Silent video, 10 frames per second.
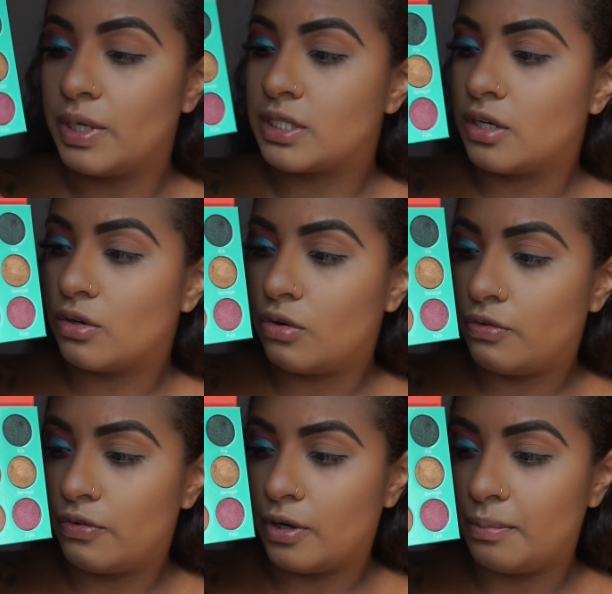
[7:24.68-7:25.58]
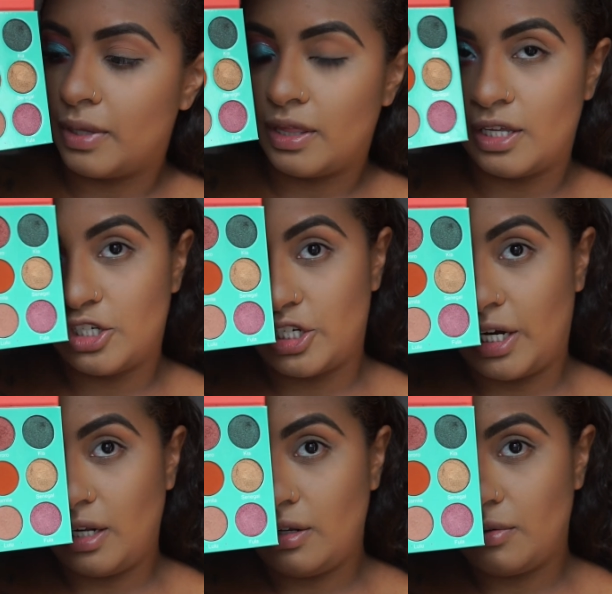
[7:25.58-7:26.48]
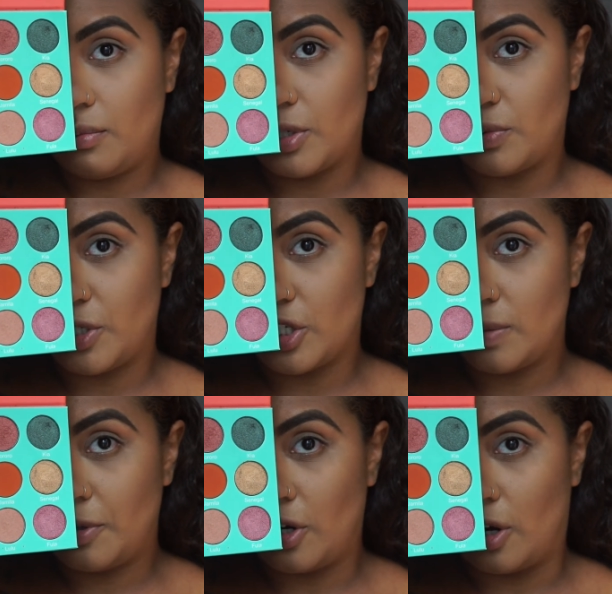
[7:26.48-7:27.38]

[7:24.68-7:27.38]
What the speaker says: it's going to go from this shade, which we just put